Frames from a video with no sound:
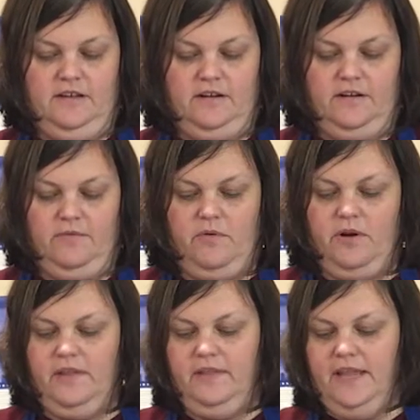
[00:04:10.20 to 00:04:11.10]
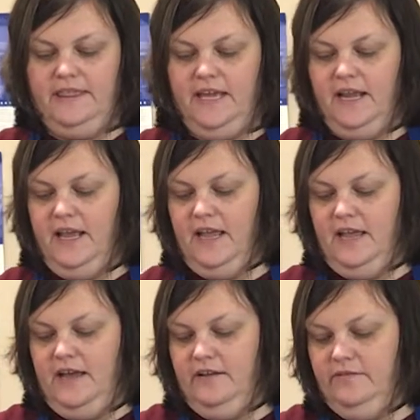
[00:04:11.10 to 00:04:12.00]
Okay, we're going to let that
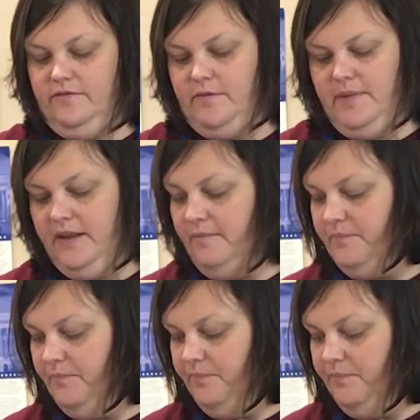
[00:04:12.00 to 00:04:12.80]
hang out for a minute.